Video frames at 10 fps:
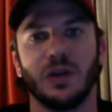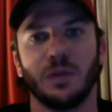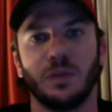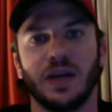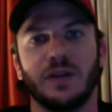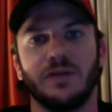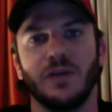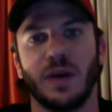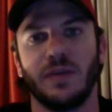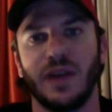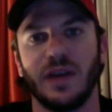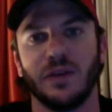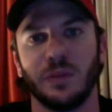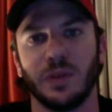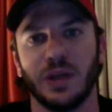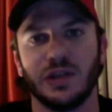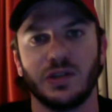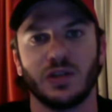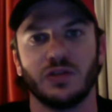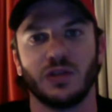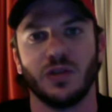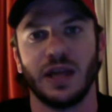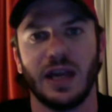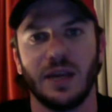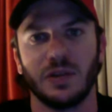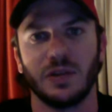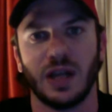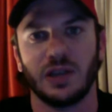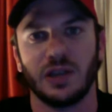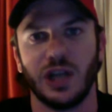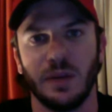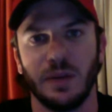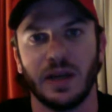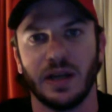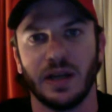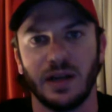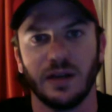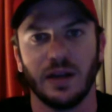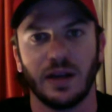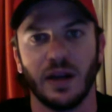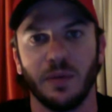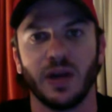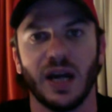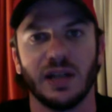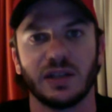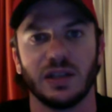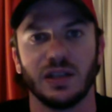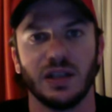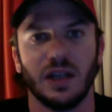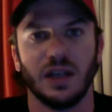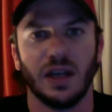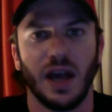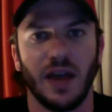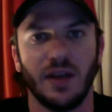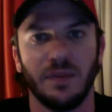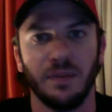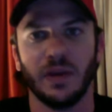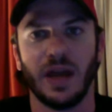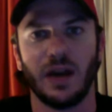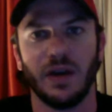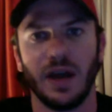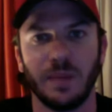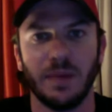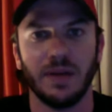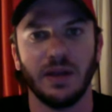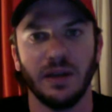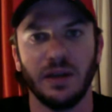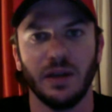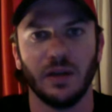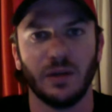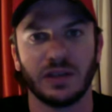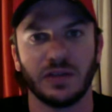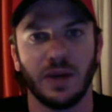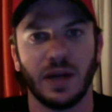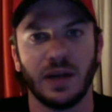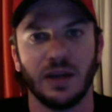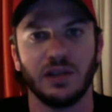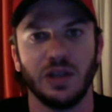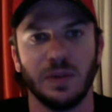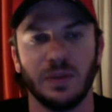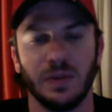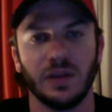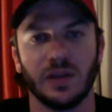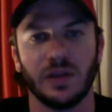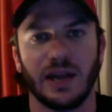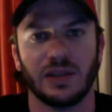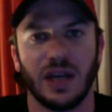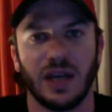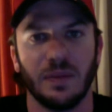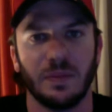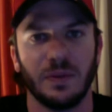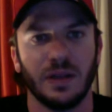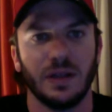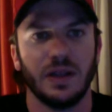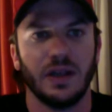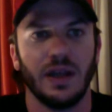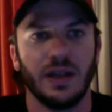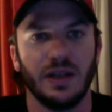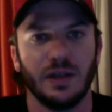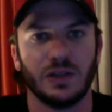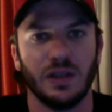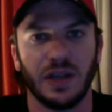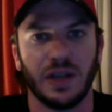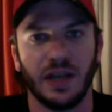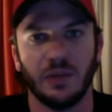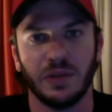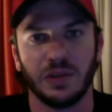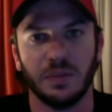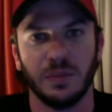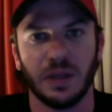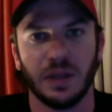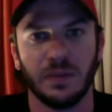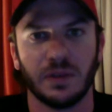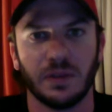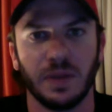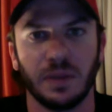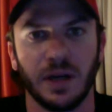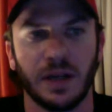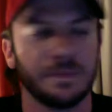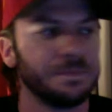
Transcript: pick a few of my favorite plays just for that game, just kind of cherry pick a couple guys and then build that around maybe, the rest of my GPP or cash lineup and, see if I can't win some big money.